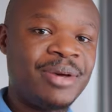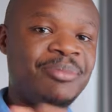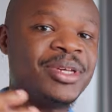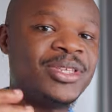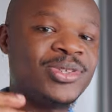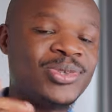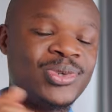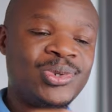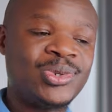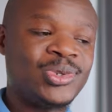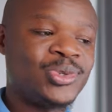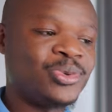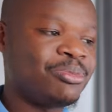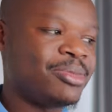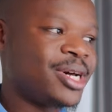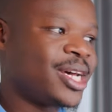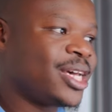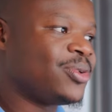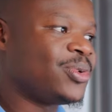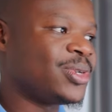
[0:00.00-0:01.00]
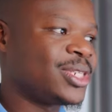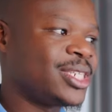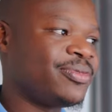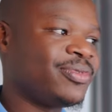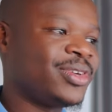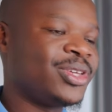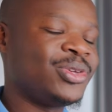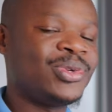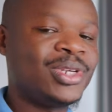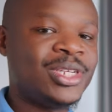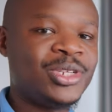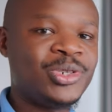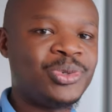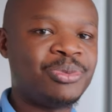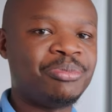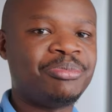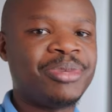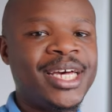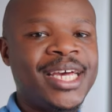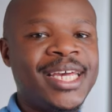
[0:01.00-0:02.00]
Amazon to buy whatever you need
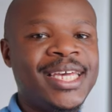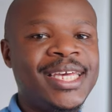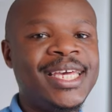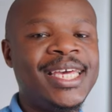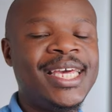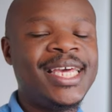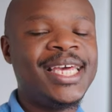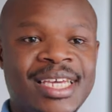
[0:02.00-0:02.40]
to buy.